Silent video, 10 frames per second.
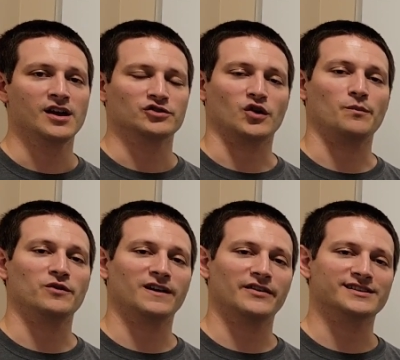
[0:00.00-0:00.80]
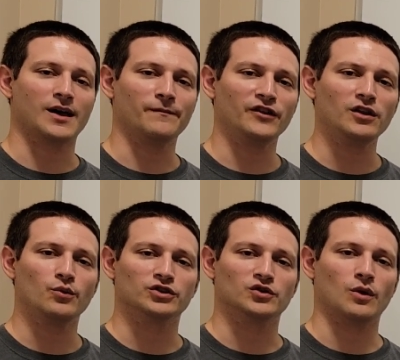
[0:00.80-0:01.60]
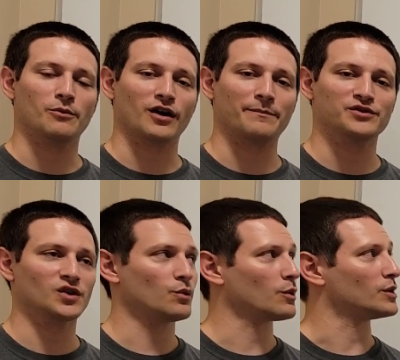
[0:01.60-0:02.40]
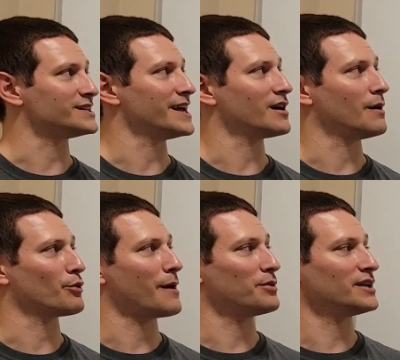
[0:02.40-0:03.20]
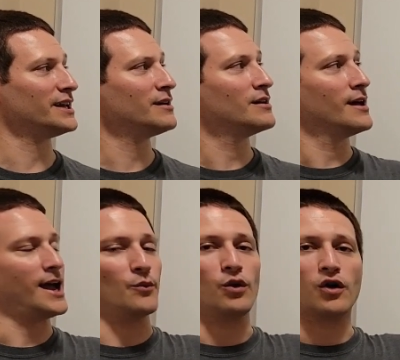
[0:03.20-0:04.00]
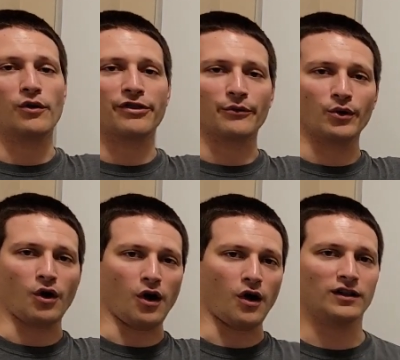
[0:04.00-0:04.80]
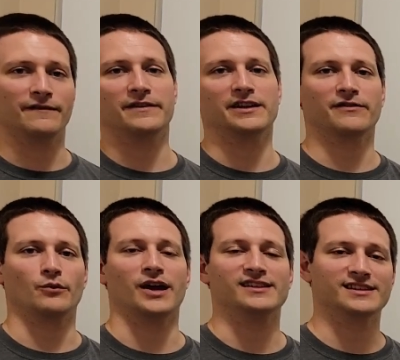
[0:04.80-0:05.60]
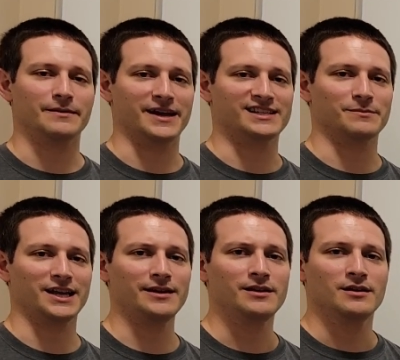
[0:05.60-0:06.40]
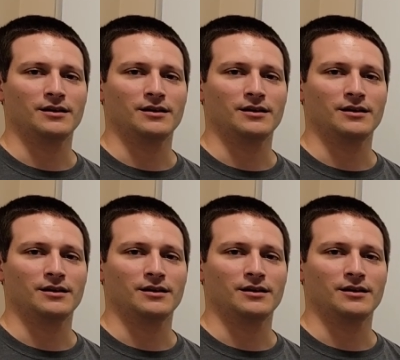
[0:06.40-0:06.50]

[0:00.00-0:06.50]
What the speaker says: So I hope you found this helpful. We'll do one more episode where we'll take a property and we'll go through all of the different ways that it makes money,